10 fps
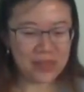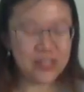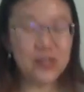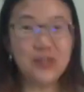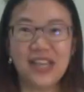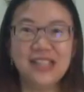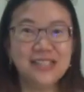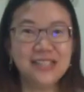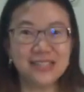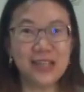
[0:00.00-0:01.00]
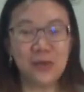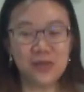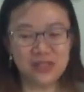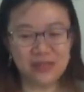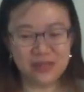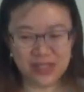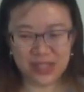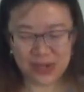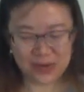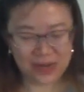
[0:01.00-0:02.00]
So the answer is towel,
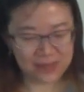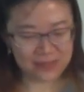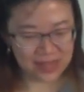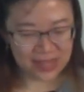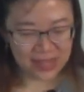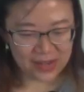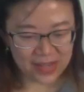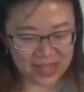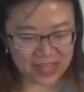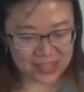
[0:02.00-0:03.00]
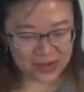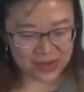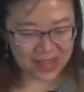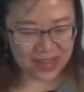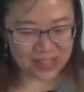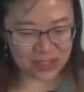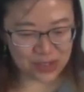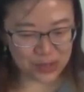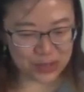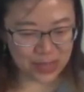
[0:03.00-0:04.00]
right? Okay, so let's
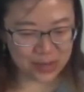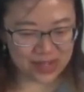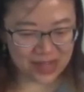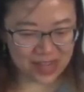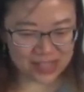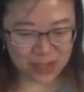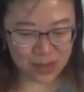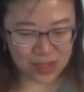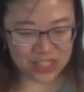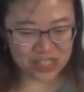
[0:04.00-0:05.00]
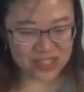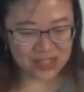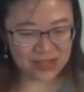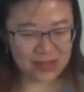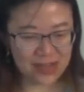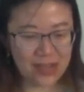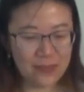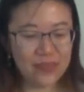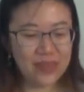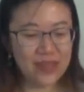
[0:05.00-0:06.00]
choose our next question. Okay,
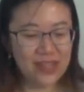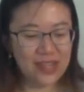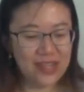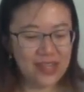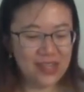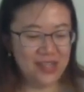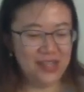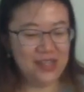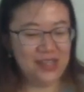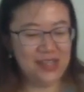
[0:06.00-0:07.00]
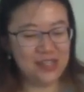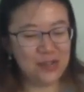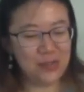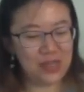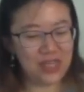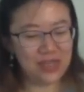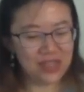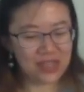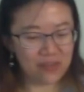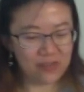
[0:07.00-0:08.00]
it's going to be
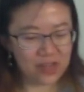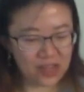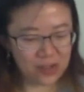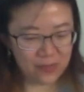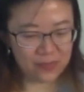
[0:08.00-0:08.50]
even tougher now.